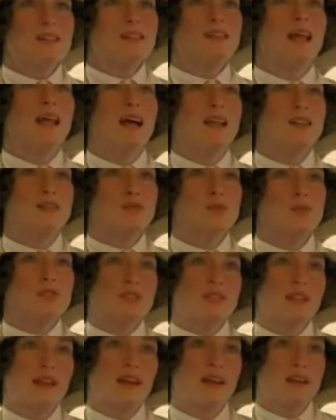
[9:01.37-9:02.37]
This land
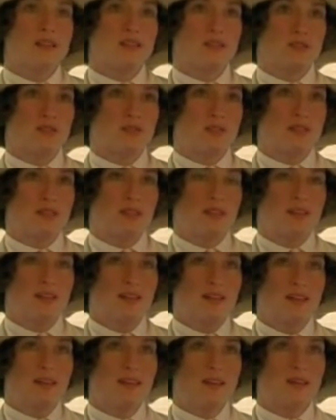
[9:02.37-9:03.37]
was theirs, you see.
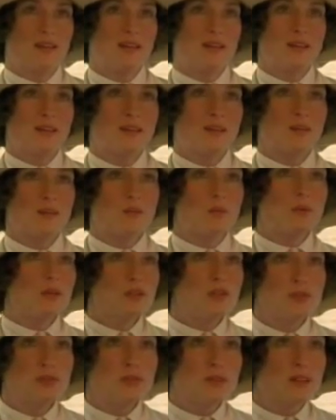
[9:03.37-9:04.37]

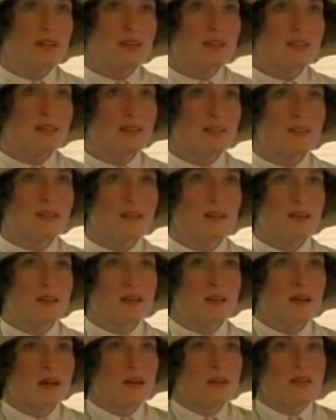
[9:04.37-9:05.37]
We took it,
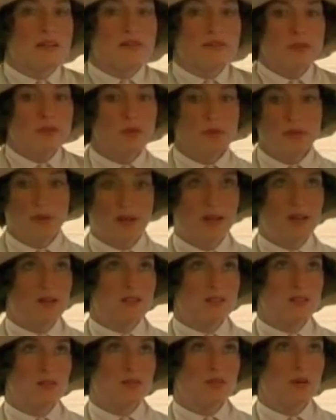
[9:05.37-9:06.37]
and now they've nowhere
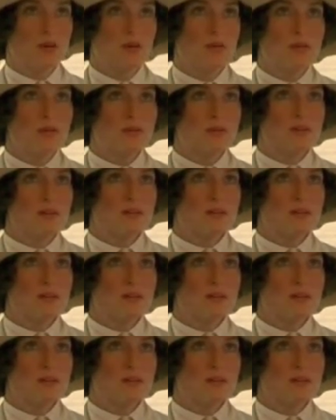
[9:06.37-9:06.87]
else to go.